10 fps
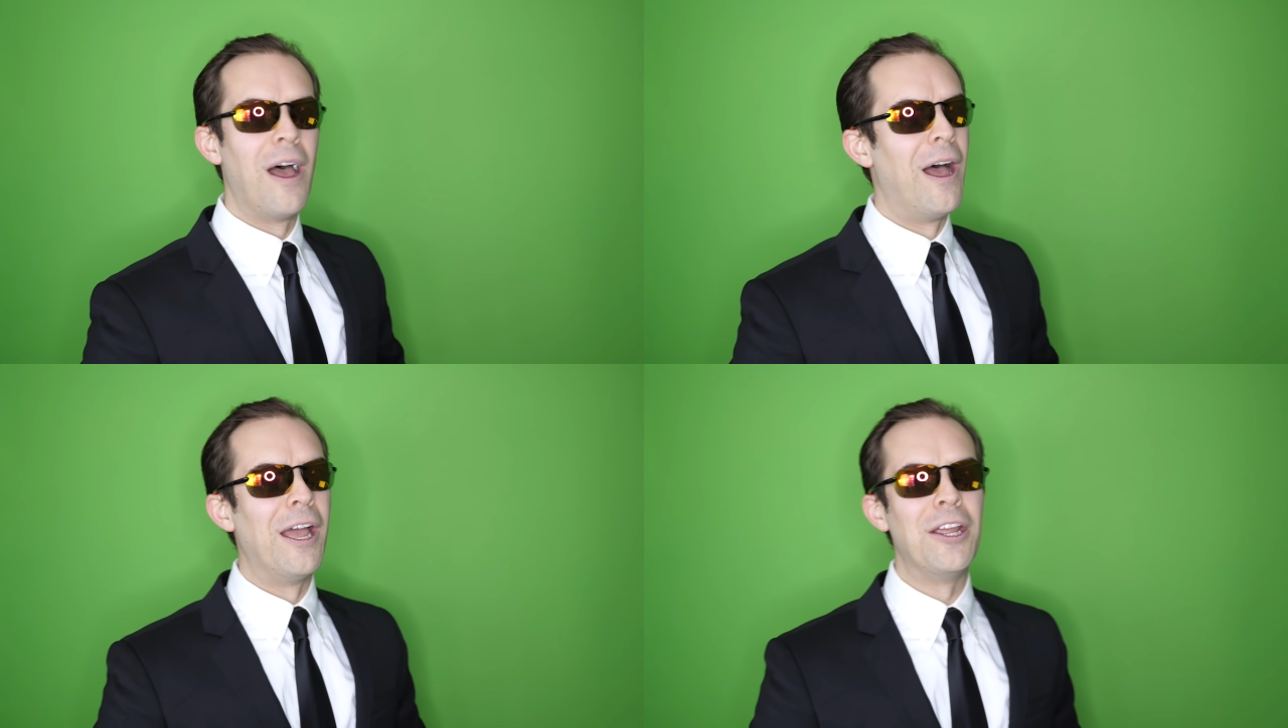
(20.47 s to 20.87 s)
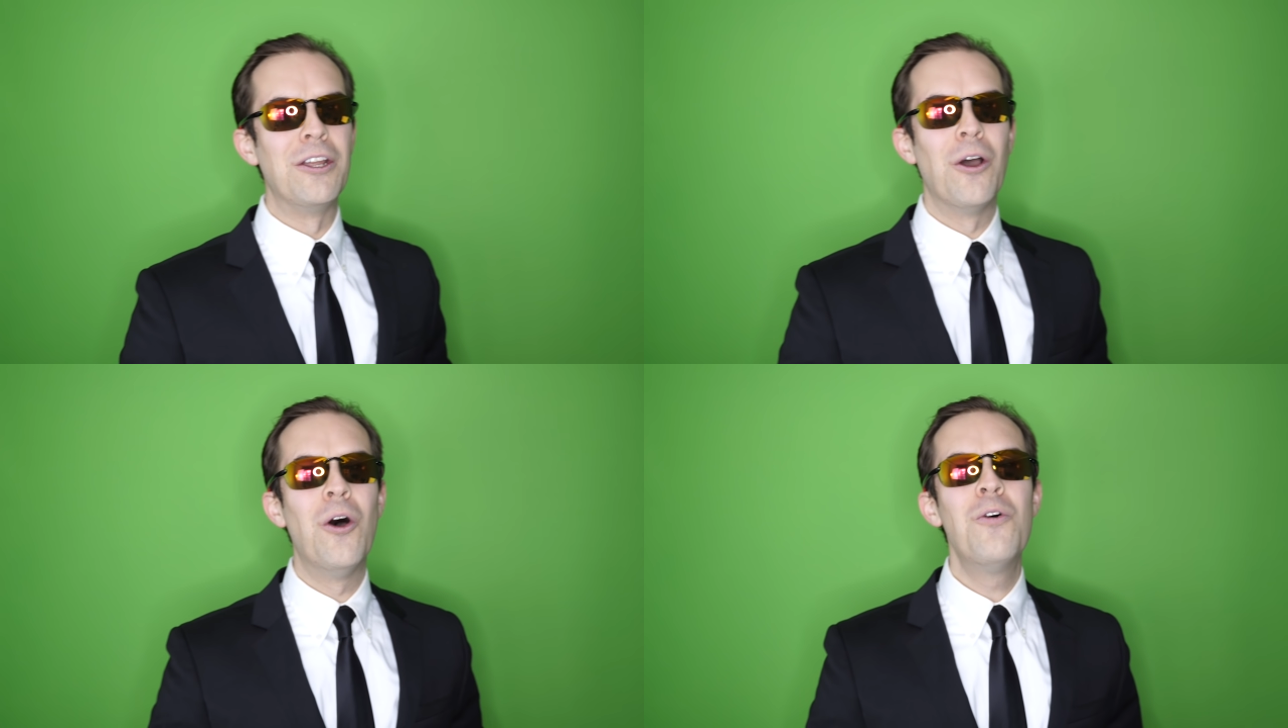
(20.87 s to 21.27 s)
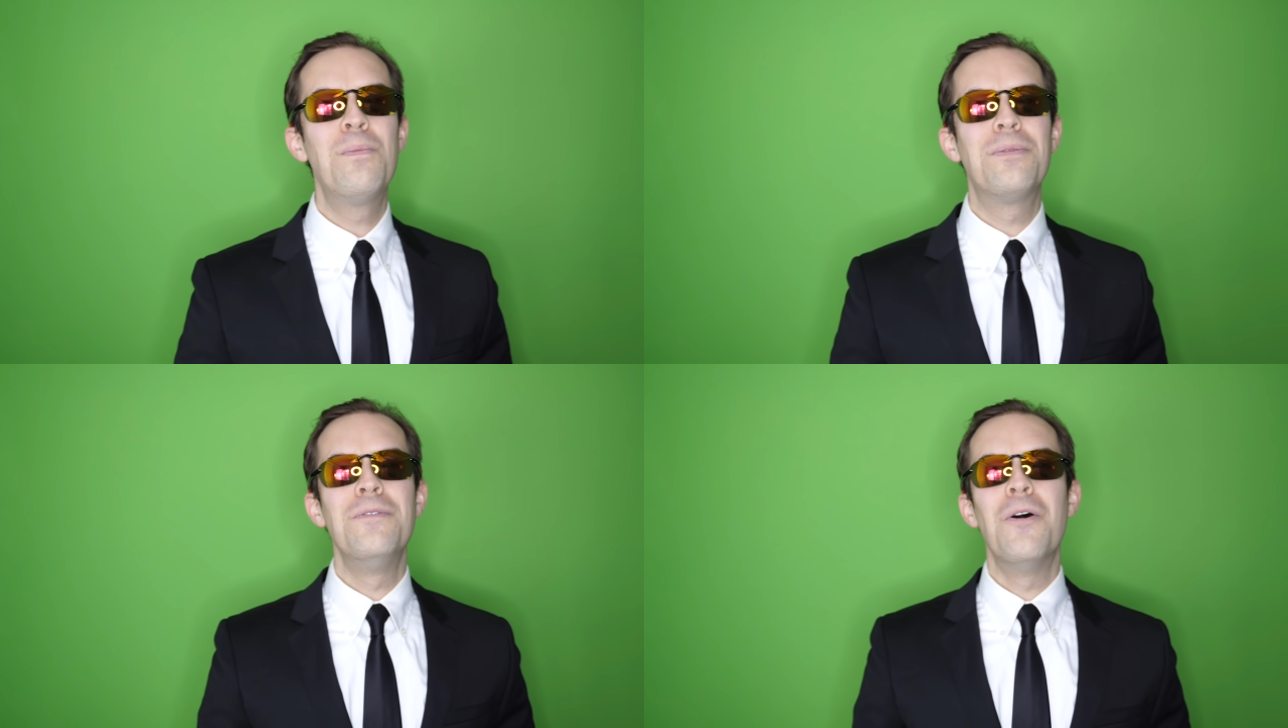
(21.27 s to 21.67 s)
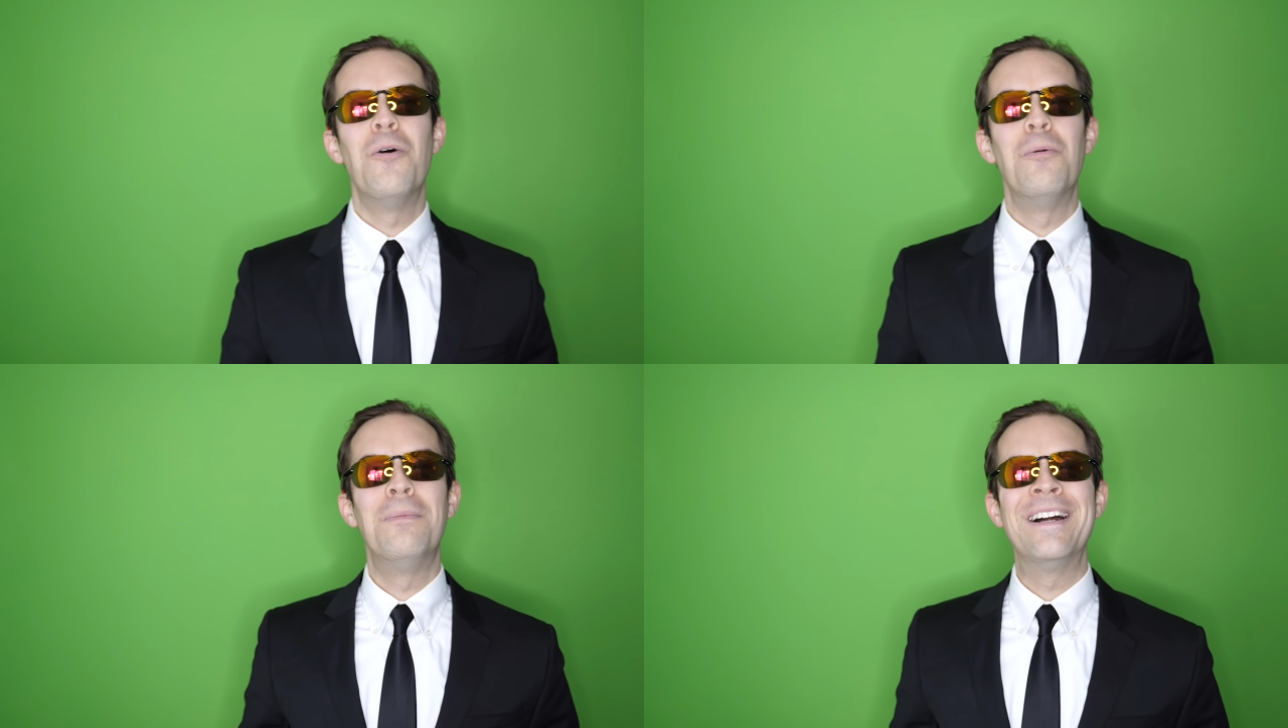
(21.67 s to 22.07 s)
I hope
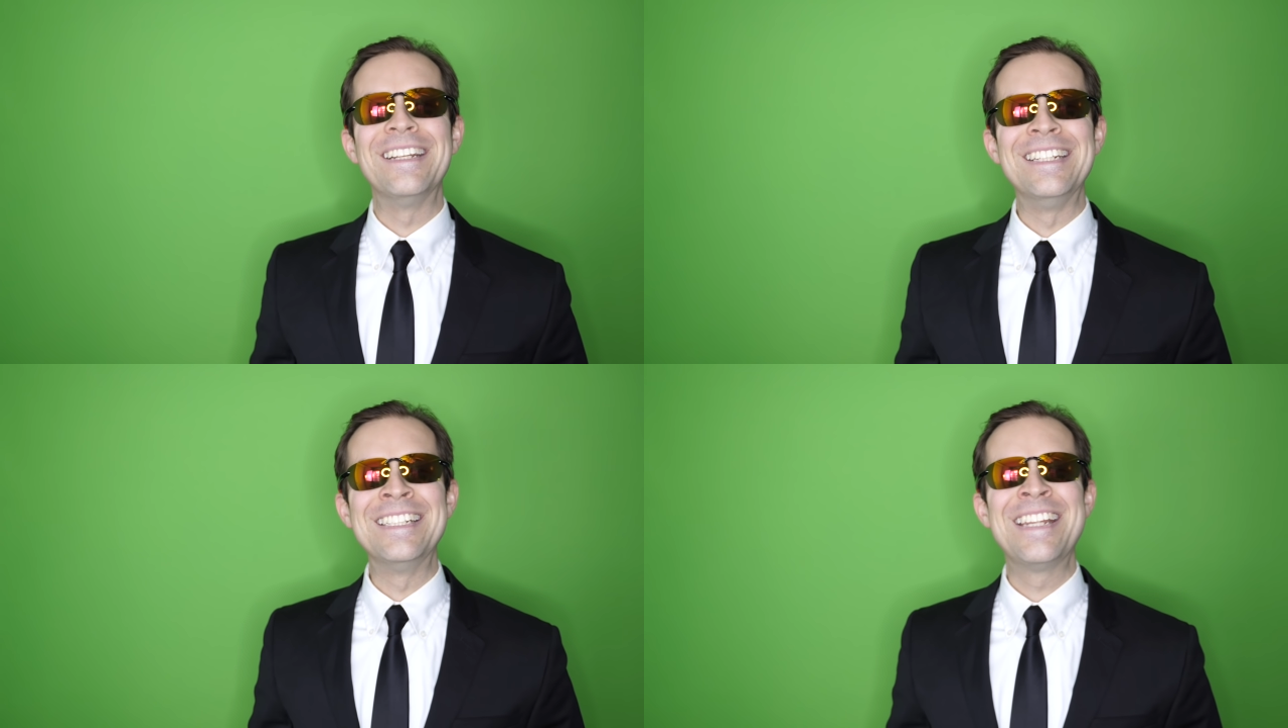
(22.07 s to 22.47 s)
nobody